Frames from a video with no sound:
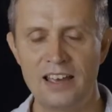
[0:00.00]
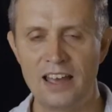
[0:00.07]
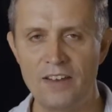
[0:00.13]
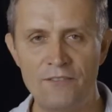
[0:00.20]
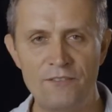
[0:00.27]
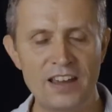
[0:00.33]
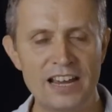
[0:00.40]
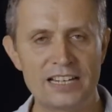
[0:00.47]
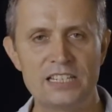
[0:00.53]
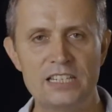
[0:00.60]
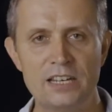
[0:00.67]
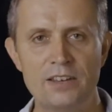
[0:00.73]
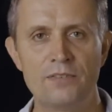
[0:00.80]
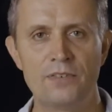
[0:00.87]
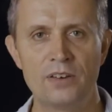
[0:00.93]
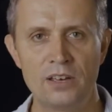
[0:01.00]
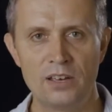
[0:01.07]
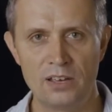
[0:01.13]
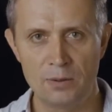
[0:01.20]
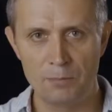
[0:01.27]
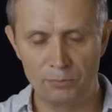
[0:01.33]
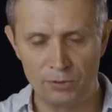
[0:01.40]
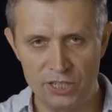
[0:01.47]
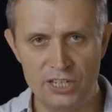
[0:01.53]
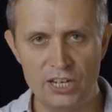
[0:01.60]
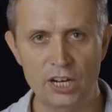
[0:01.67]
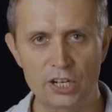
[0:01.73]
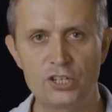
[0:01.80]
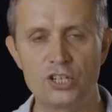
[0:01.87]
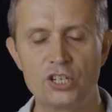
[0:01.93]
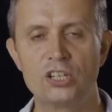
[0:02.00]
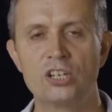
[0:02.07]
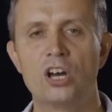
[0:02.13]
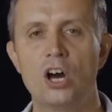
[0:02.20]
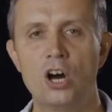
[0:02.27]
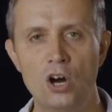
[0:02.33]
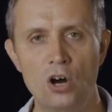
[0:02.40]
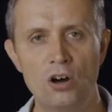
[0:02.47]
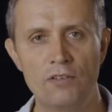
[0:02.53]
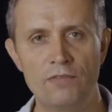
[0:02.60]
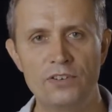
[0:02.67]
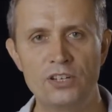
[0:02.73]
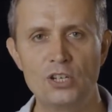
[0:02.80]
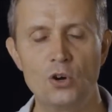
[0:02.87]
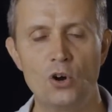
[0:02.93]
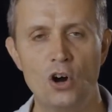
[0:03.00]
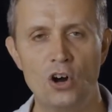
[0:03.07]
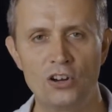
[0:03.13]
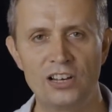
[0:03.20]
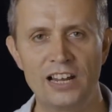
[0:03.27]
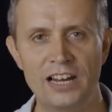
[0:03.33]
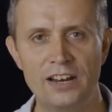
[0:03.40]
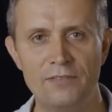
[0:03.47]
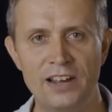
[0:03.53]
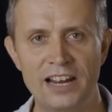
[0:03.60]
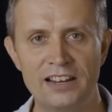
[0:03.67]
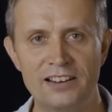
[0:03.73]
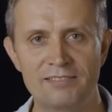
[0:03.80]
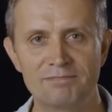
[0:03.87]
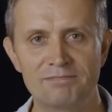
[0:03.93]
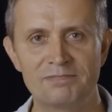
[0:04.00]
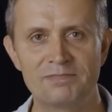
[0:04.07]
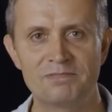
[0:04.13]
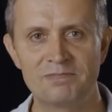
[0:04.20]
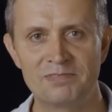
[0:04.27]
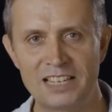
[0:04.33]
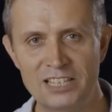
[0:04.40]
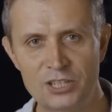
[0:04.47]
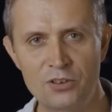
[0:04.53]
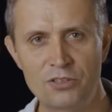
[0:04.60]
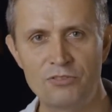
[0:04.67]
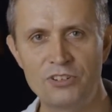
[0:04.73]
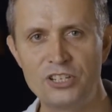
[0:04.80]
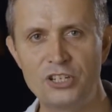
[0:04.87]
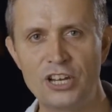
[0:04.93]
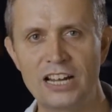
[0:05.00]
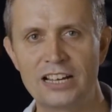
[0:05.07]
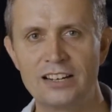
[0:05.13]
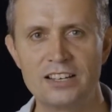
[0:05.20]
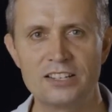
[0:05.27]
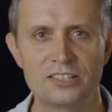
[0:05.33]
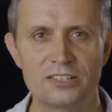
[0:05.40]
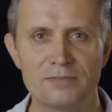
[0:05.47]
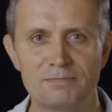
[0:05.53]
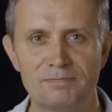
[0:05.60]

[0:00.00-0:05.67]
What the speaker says: effective production of your online event. Let's go through the checklist.